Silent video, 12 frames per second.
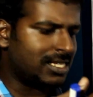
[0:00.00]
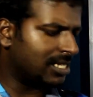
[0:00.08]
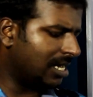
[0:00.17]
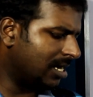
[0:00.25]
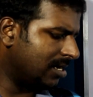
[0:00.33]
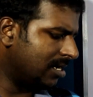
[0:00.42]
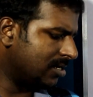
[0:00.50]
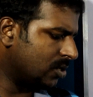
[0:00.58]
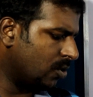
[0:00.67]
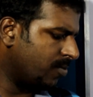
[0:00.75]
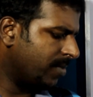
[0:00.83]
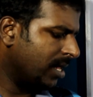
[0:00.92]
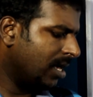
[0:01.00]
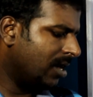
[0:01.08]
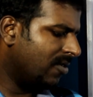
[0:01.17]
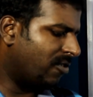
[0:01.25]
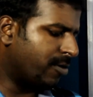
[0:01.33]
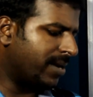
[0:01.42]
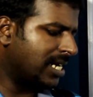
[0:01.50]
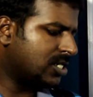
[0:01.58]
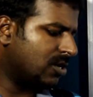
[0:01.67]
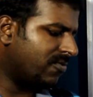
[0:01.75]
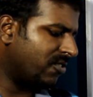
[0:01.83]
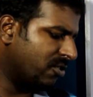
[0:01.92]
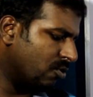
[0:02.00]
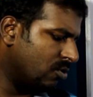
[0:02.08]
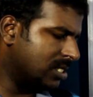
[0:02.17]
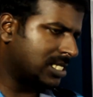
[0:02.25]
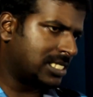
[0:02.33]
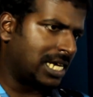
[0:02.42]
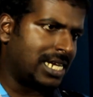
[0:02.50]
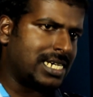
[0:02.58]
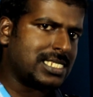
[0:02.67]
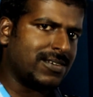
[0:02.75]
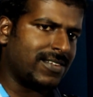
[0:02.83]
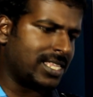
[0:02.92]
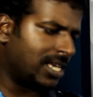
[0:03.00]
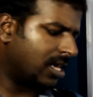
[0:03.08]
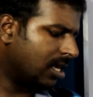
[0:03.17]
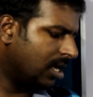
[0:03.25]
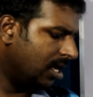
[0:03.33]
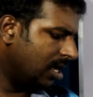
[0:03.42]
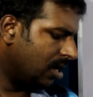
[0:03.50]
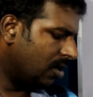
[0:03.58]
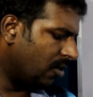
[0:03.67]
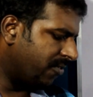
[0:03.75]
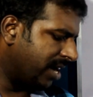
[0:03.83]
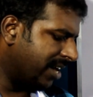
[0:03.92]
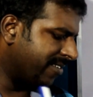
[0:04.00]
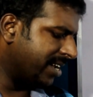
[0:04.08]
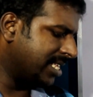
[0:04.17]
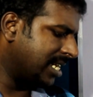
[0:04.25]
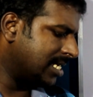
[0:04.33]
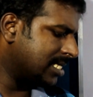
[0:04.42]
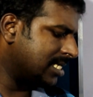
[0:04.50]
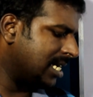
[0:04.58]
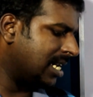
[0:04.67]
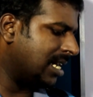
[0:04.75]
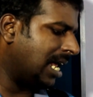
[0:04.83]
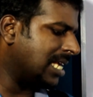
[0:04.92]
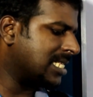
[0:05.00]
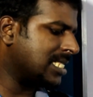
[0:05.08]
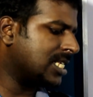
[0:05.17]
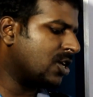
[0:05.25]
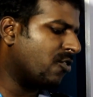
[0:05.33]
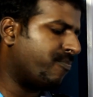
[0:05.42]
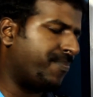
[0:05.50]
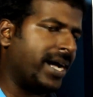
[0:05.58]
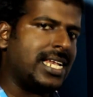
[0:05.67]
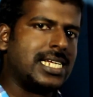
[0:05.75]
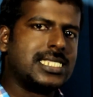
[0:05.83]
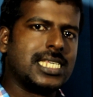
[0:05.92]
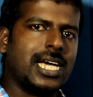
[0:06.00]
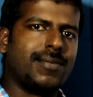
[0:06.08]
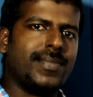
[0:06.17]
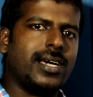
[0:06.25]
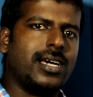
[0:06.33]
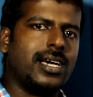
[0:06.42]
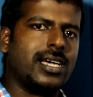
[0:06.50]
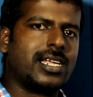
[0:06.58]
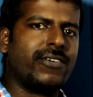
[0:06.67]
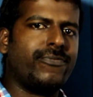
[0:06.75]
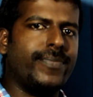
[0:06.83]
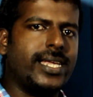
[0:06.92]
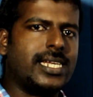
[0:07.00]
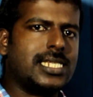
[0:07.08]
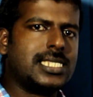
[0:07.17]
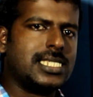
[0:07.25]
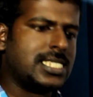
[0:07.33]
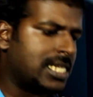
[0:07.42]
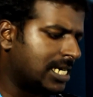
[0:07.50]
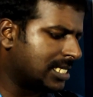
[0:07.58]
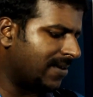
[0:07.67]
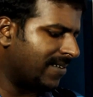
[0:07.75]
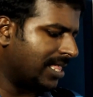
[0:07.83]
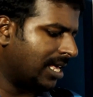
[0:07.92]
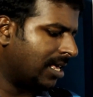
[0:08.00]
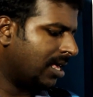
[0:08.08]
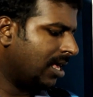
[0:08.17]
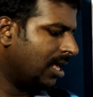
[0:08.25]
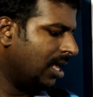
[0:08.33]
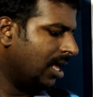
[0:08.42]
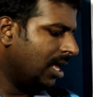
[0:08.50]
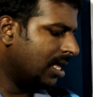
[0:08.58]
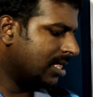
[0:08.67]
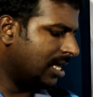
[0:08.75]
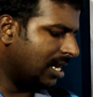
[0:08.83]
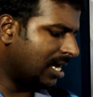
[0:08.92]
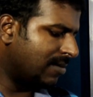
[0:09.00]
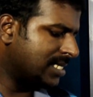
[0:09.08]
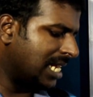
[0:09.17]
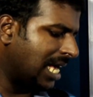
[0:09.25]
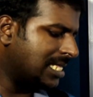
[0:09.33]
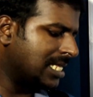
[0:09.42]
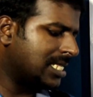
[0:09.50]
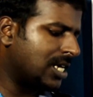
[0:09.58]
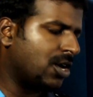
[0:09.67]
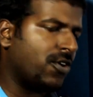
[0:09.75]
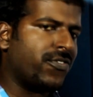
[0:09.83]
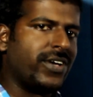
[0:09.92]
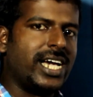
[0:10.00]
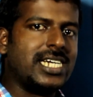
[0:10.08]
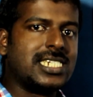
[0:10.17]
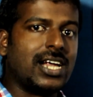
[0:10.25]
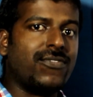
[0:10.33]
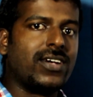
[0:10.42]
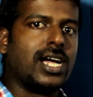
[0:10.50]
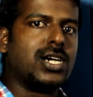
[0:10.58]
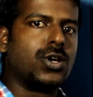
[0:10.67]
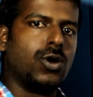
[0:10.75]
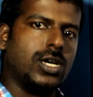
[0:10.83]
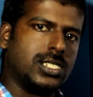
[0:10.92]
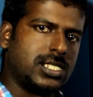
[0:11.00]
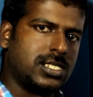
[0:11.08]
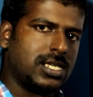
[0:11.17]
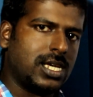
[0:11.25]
So formulation of rules, standards, everything of airworthiness, then licensing of pilots, aircraft maintenance engineers, everything. Then comes the licensing of air traffic controllers,